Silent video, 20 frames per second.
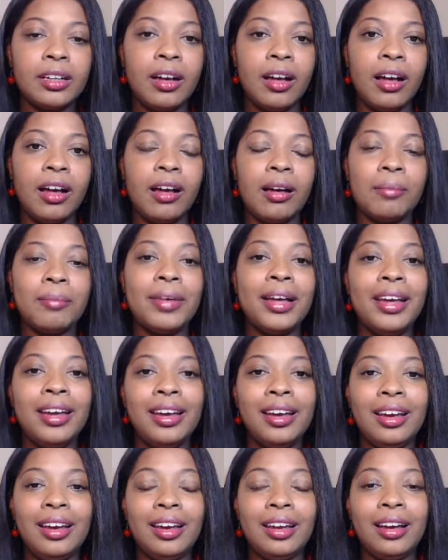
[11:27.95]

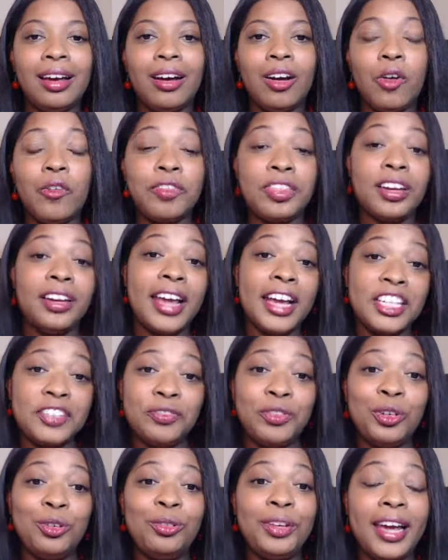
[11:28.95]
over the next
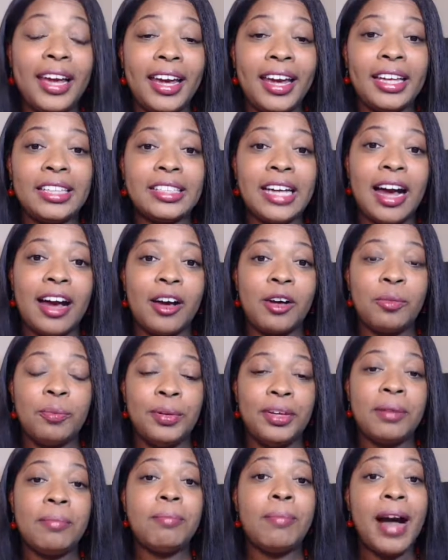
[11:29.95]
few days, I'll
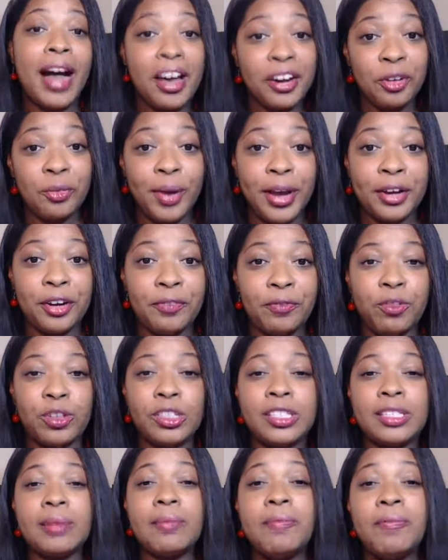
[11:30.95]
be a moderator for
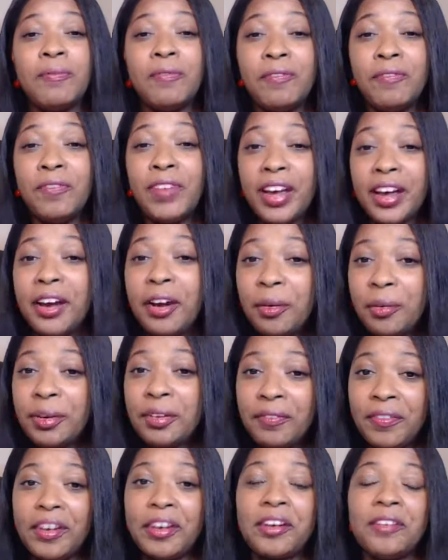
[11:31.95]
some very,
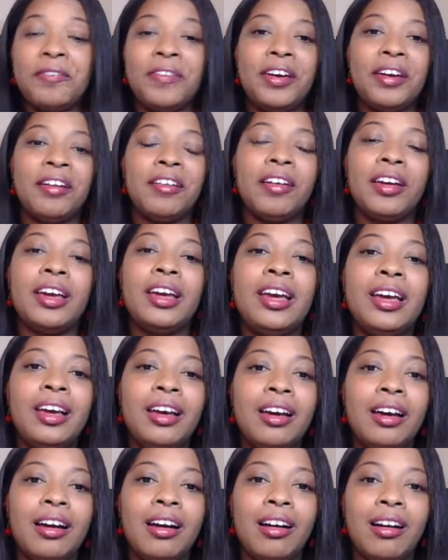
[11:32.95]
very, very,
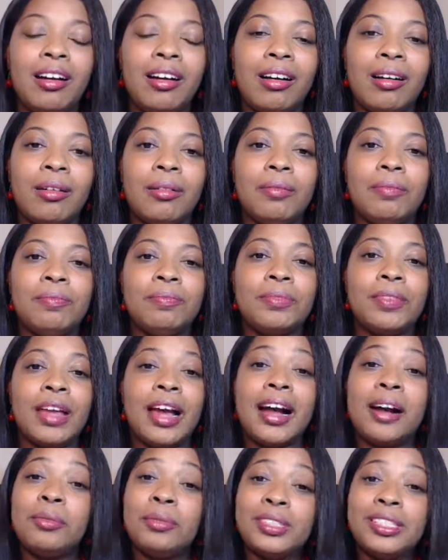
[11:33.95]

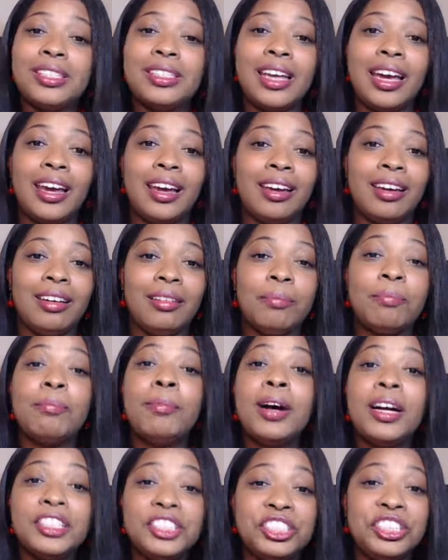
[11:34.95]
I would say,
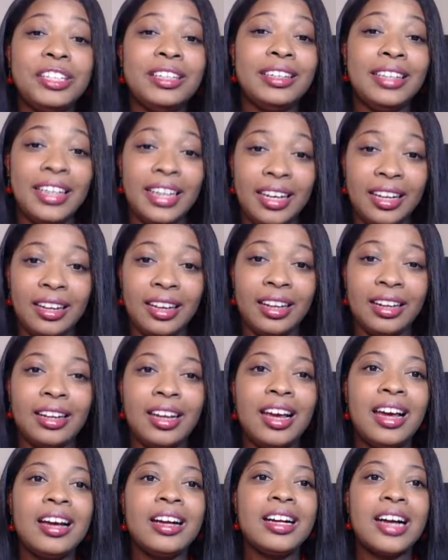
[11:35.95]
much needed
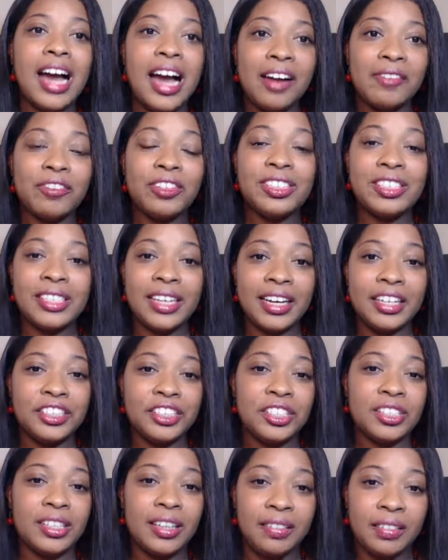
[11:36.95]

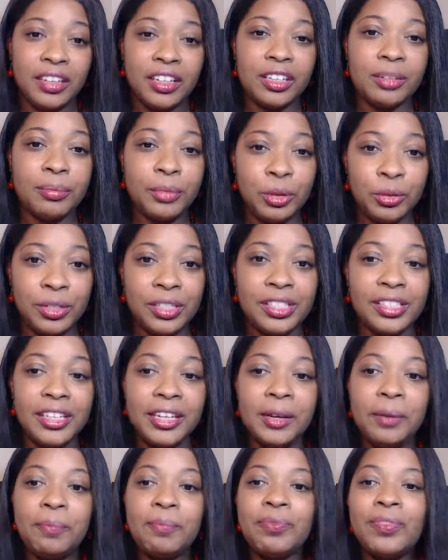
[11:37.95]
conversations in the
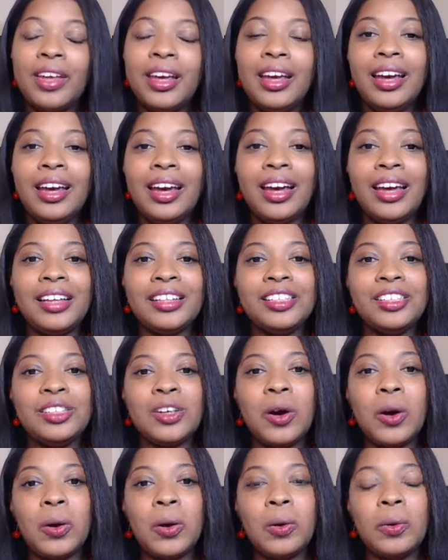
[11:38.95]
community. And
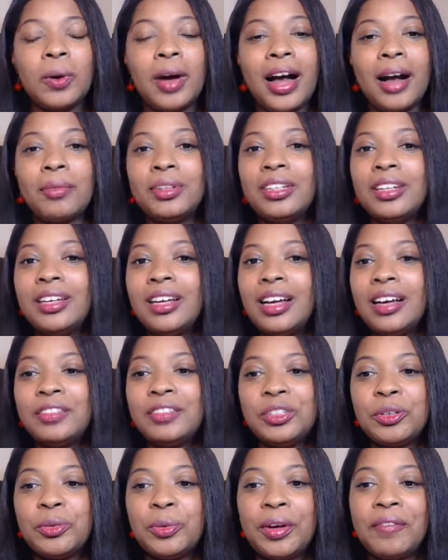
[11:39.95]
so I would
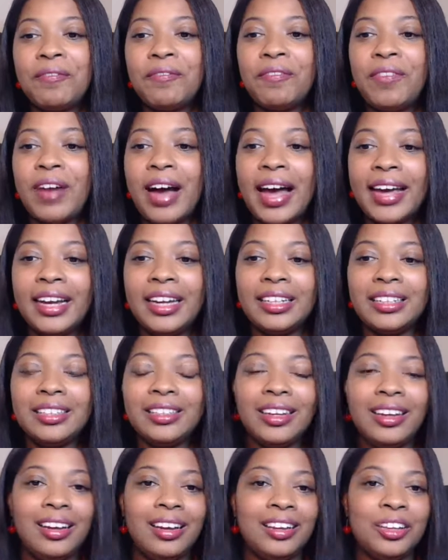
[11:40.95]
love to invite
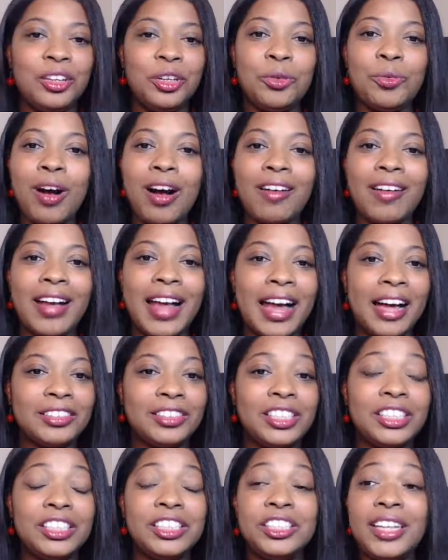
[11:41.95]
you all out
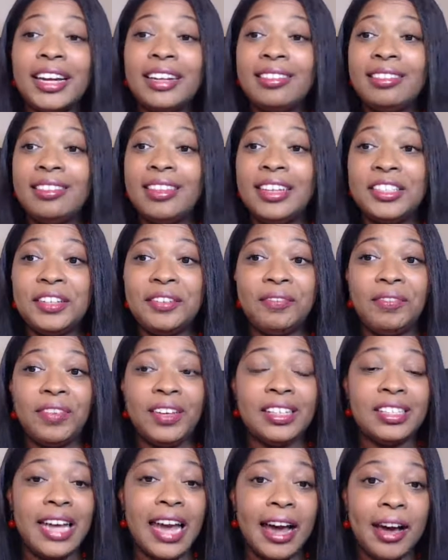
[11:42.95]
to check these
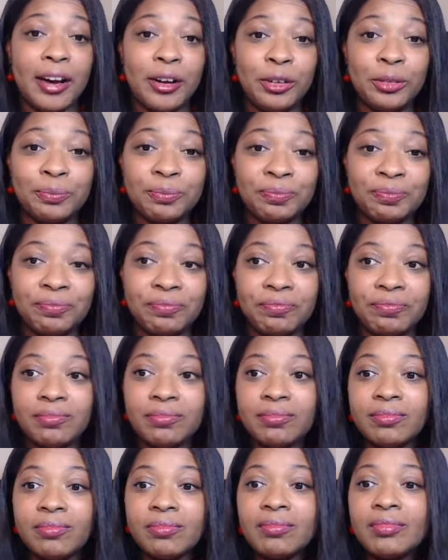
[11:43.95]
events out.
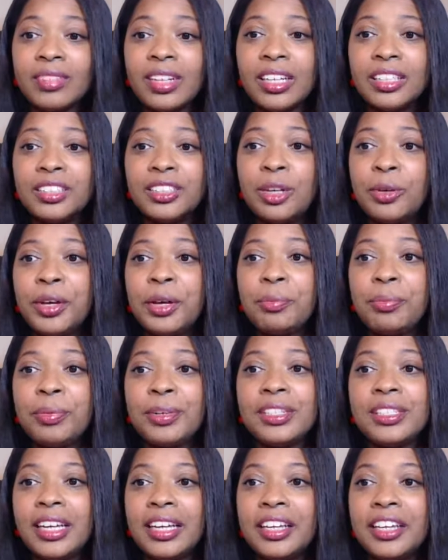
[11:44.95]
So in
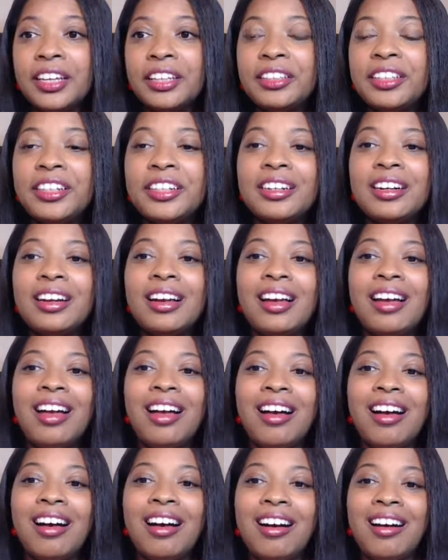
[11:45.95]
particular,
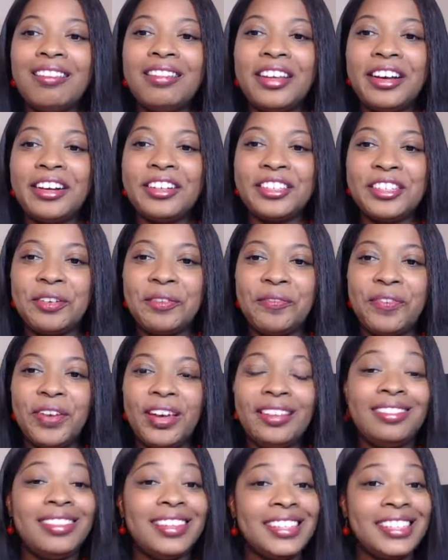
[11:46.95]
there's an
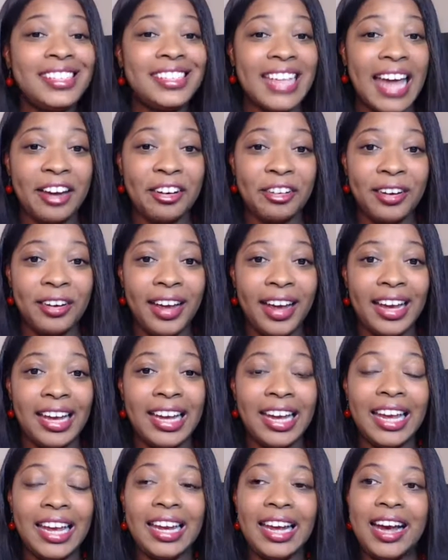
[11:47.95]
event this Saturday,
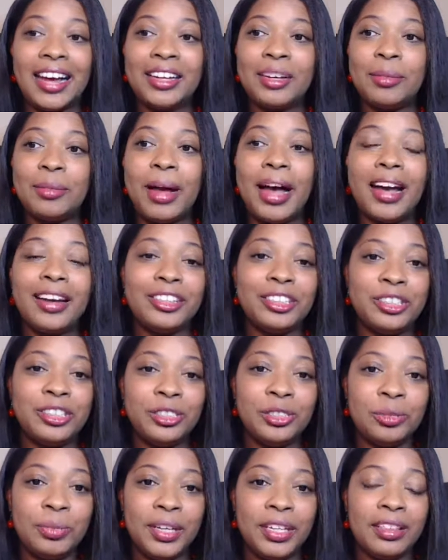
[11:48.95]
and I am honored
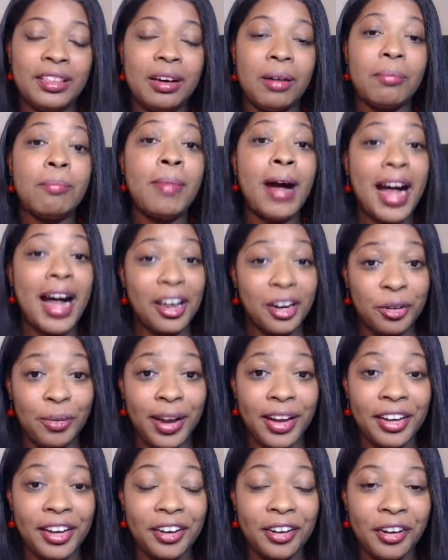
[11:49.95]
to be the
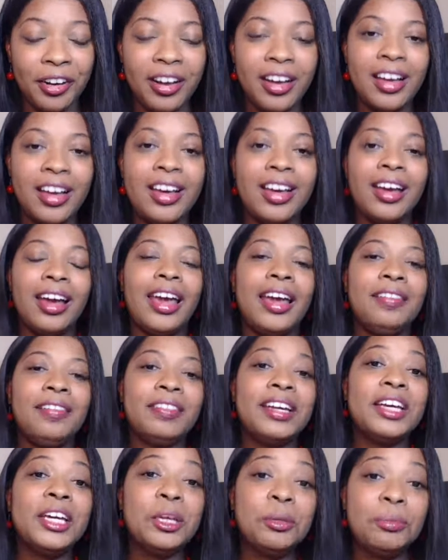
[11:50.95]
moderator and
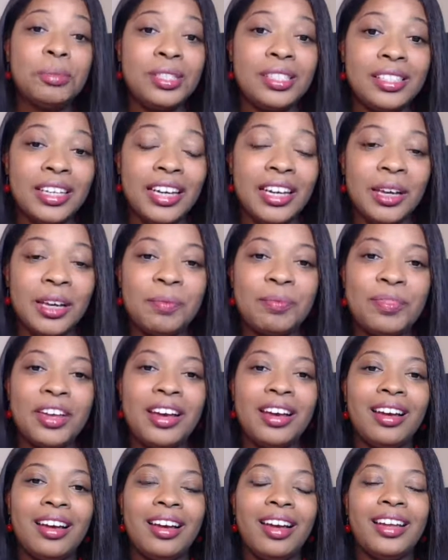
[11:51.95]
the MC.
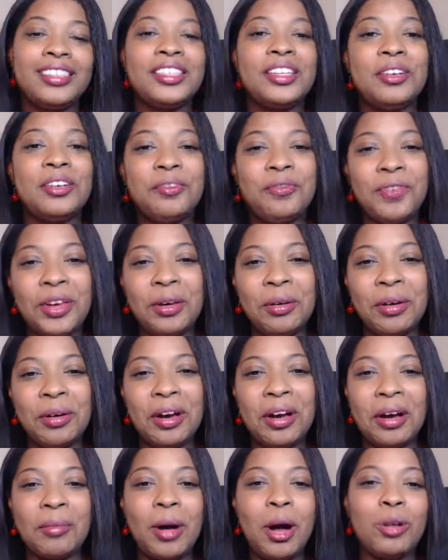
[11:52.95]
It's an event
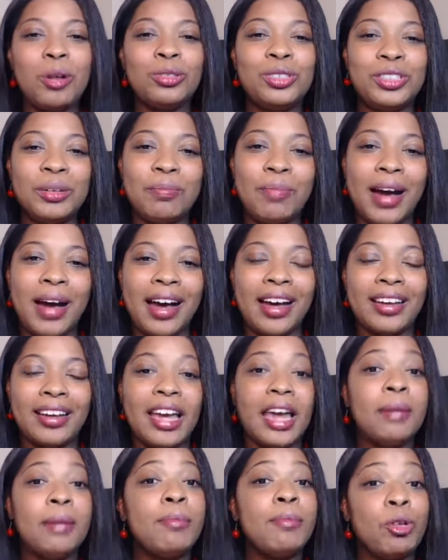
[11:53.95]
hosted by
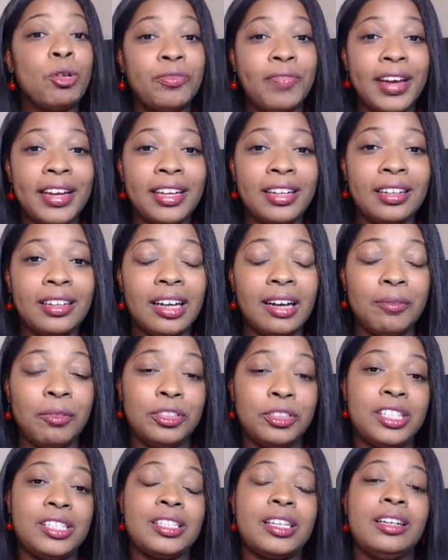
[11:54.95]
A Motivating Love,
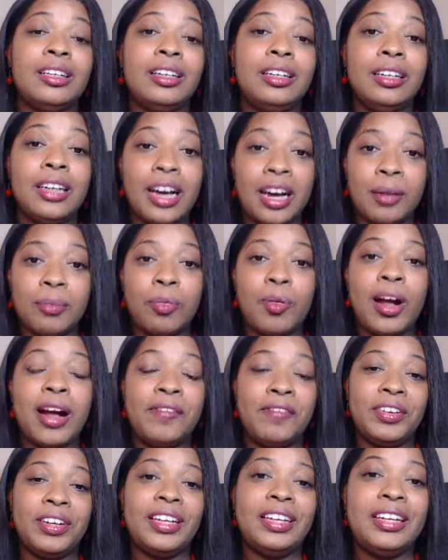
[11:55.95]
which is a
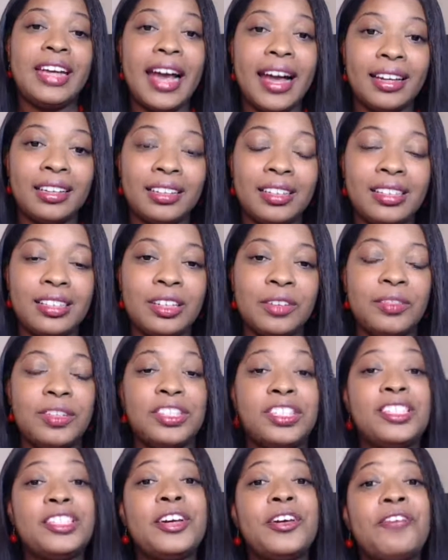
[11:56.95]
nonprofit in Dallas. So
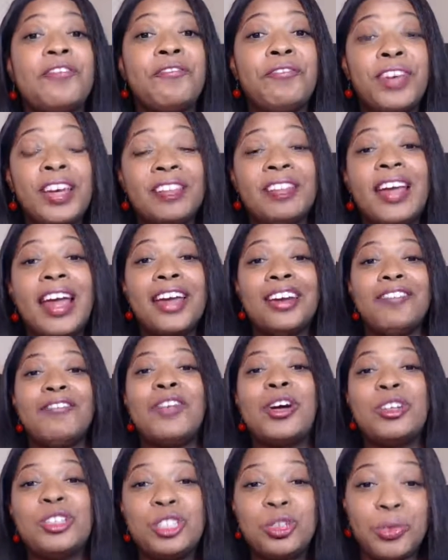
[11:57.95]
this is their 5th
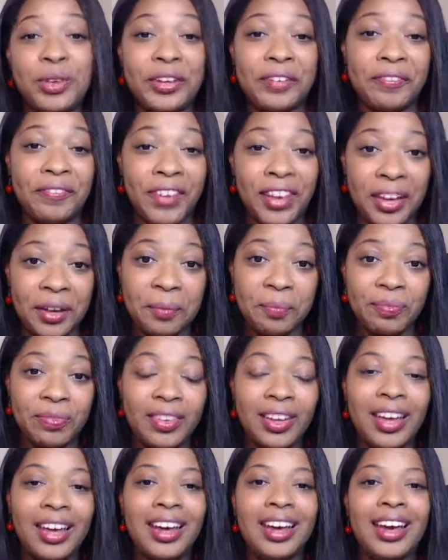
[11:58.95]
anniversary event.
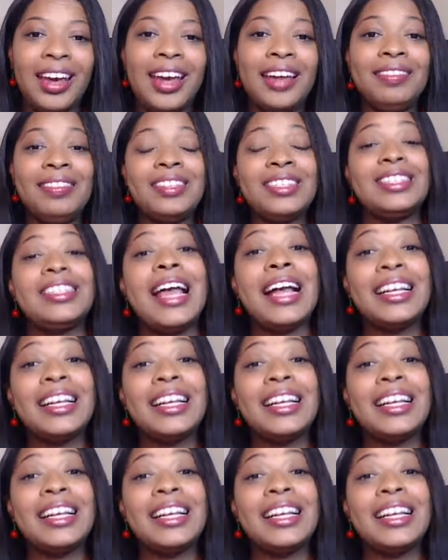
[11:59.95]
And this is